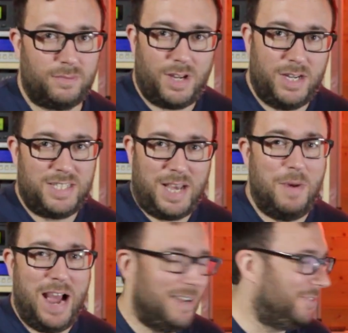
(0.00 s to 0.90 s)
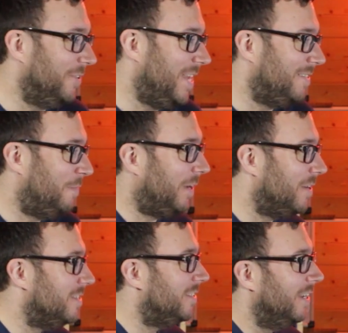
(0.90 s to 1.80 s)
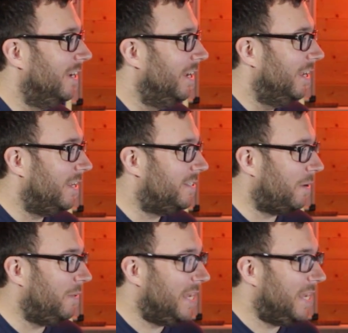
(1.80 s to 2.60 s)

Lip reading: I need to get my hands on this because there's so many